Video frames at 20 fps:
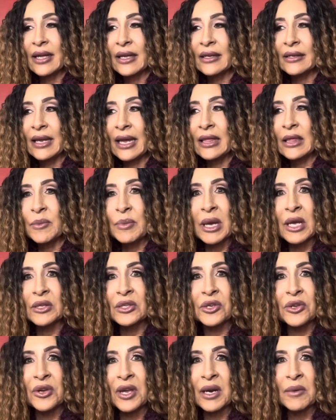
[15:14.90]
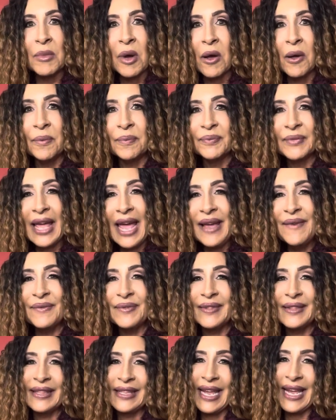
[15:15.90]
hit the bell so you get them all. Okay,
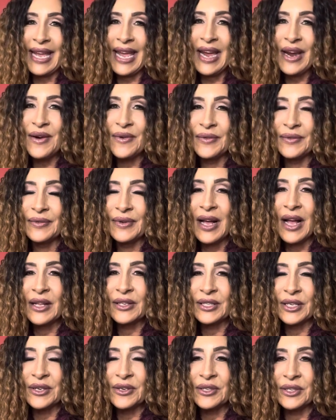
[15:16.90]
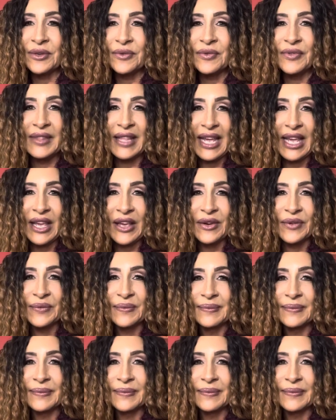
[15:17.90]
take care. I'll see you soon. Thank you.